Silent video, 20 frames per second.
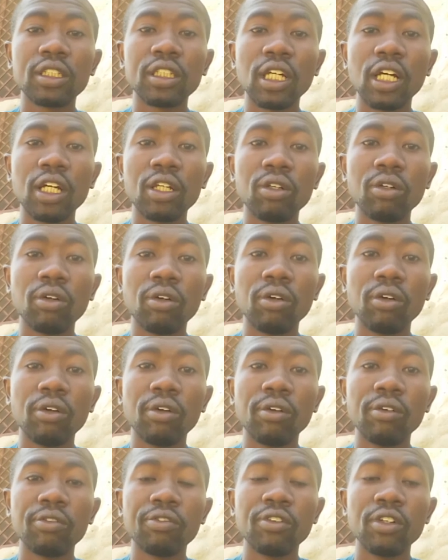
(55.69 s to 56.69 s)
son
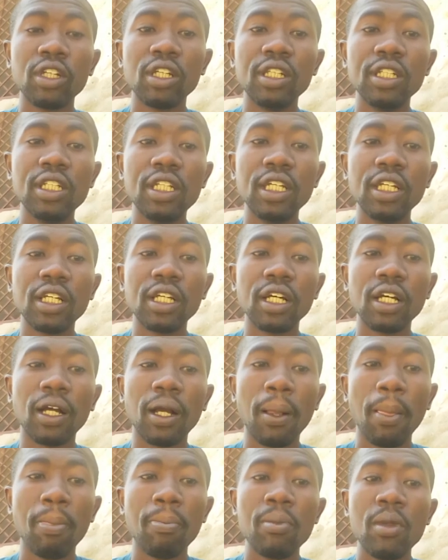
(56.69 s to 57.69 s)
of
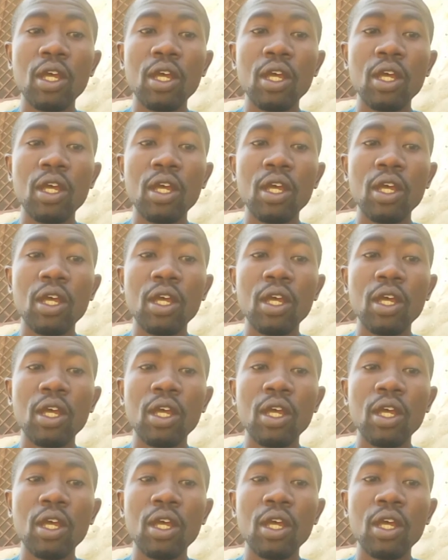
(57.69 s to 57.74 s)
Dinga.